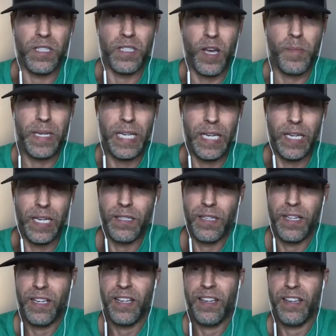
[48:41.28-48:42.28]
coming in,
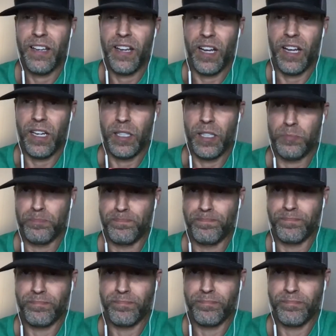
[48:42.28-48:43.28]
um,
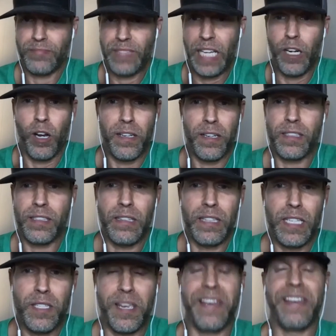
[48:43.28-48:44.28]
and honestly, these